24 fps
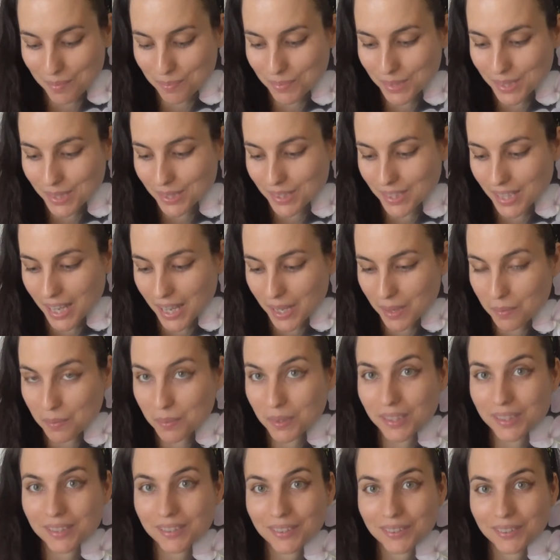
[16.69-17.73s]
Today
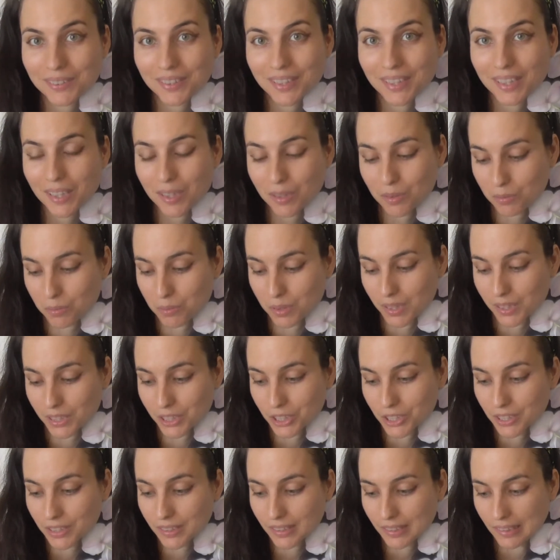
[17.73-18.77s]
we're doing
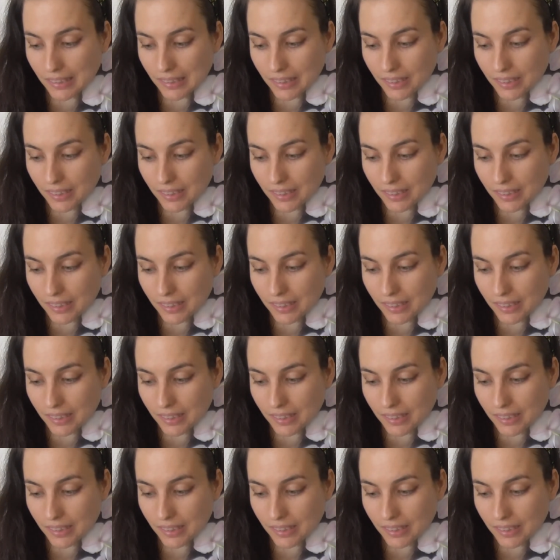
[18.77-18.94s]
Russian,